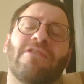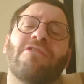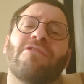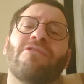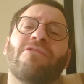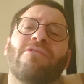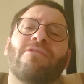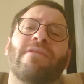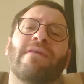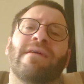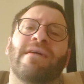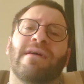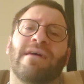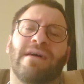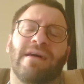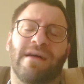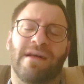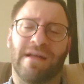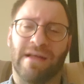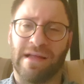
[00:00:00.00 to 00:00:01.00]
who
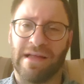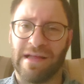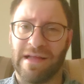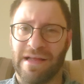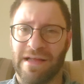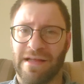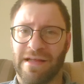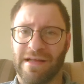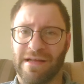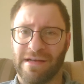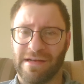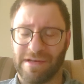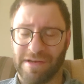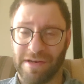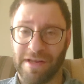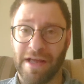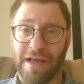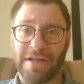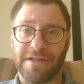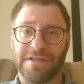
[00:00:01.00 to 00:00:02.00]

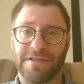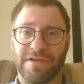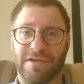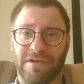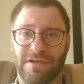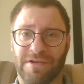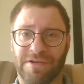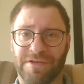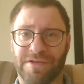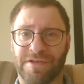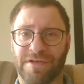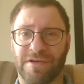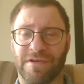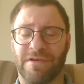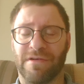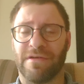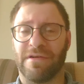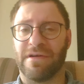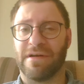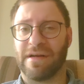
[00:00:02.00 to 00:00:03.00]
creates
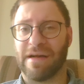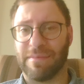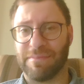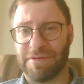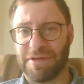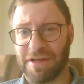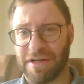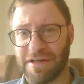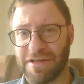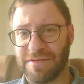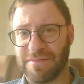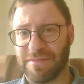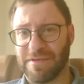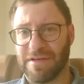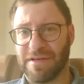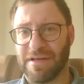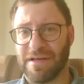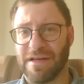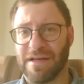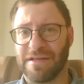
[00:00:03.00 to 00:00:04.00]
also
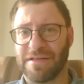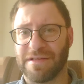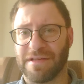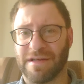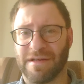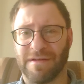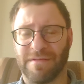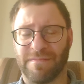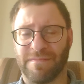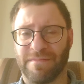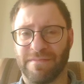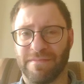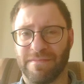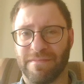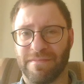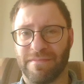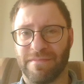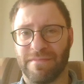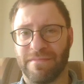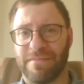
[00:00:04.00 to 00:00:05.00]
capitalism as a
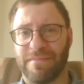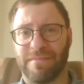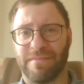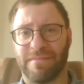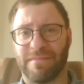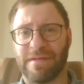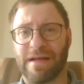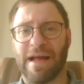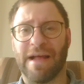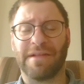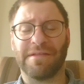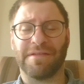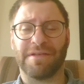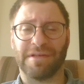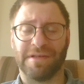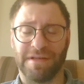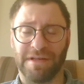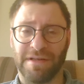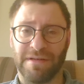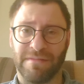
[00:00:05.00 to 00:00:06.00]

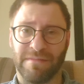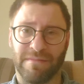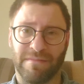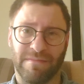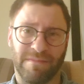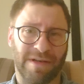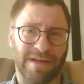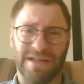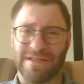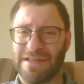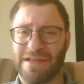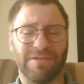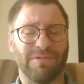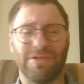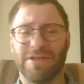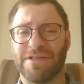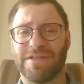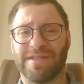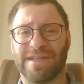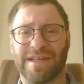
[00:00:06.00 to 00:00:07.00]
entity, because I
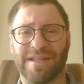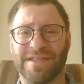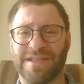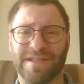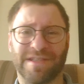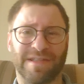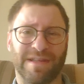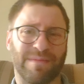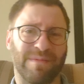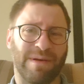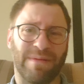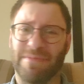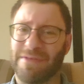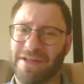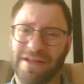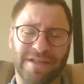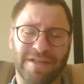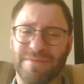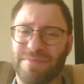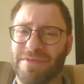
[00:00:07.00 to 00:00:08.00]
wouldn't say system,
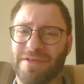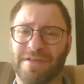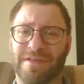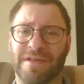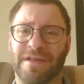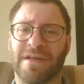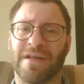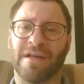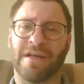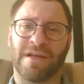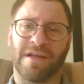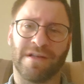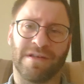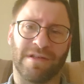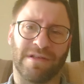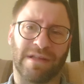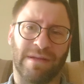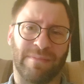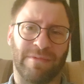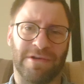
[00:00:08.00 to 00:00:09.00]
capitalism is
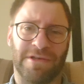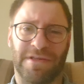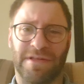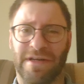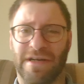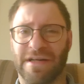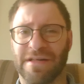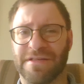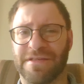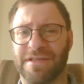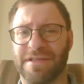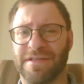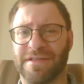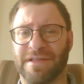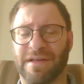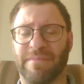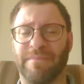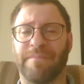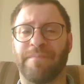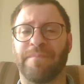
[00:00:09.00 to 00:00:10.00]
not a political system.